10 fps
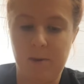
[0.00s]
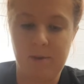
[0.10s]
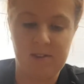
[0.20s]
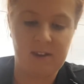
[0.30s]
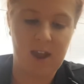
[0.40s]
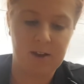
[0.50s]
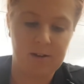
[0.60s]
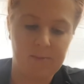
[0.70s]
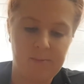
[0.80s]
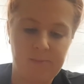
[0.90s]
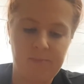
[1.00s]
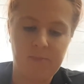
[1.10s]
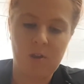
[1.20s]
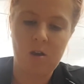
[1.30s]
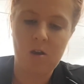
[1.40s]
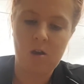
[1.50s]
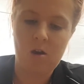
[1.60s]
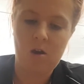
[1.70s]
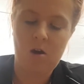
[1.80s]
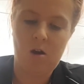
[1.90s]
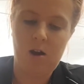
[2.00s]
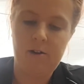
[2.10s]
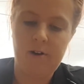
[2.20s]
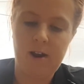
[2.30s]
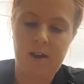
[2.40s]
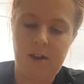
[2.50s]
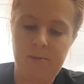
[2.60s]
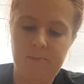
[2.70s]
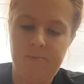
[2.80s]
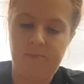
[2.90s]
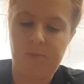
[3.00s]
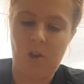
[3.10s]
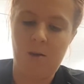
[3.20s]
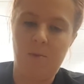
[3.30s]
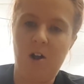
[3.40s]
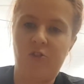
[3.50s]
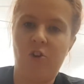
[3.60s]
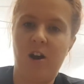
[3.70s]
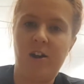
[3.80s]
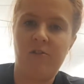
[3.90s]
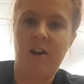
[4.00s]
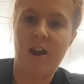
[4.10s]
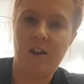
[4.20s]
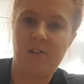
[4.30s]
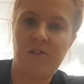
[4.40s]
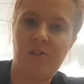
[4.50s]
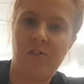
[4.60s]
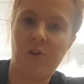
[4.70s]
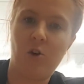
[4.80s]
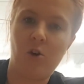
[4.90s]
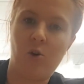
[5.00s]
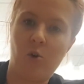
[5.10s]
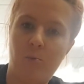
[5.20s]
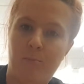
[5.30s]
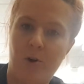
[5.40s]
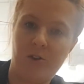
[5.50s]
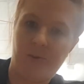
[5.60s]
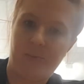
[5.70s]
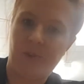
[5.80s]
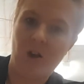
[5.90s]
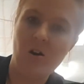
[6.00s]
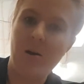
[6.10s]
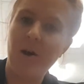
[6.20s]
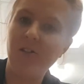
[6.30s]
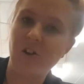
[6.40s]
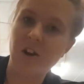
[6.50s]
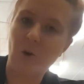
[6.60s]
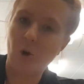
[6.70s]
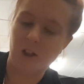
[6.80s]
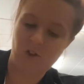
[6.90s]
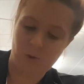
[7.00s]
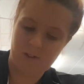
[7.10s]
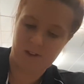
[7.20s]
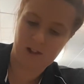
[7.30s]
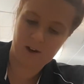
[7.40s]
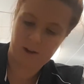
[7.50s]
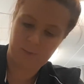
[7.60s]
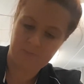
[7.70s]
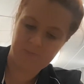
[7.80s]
a bit to get it. I reckon I might try and create a circle bottom. Oh, I might turn it all into a cylinder.